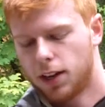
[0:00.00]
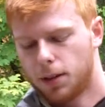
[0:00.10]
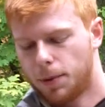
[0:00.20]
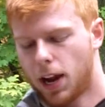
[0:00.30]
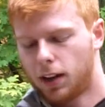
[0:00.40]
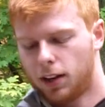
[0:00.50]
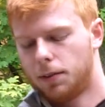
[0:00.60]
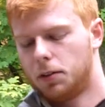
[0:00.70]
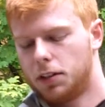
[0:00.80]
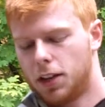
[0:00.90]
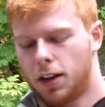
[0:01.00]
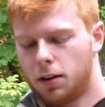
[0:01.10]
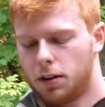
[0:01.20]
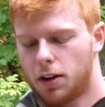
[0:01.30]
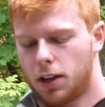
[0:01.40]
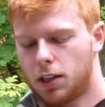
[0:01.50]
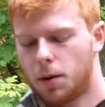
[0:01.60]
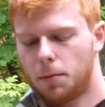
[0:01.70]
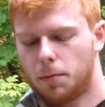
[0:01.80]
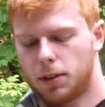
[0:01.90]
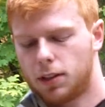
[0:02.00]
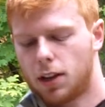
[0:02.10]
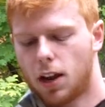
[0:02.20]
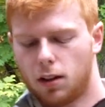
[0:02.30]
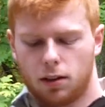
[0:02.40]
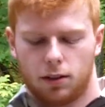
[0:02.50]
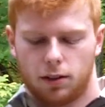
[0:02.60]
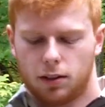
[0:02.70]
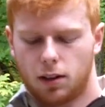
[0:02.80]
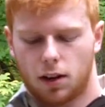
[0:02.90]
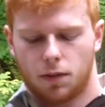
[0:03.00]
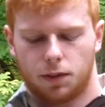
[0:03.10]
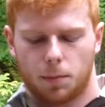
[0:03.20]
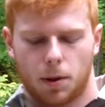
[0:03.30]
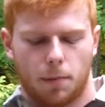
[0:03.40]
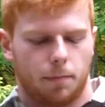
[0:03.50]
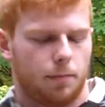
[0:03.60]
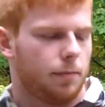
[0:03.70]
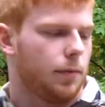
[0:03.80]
In the back, you have your standard Knights Armament style flip-up,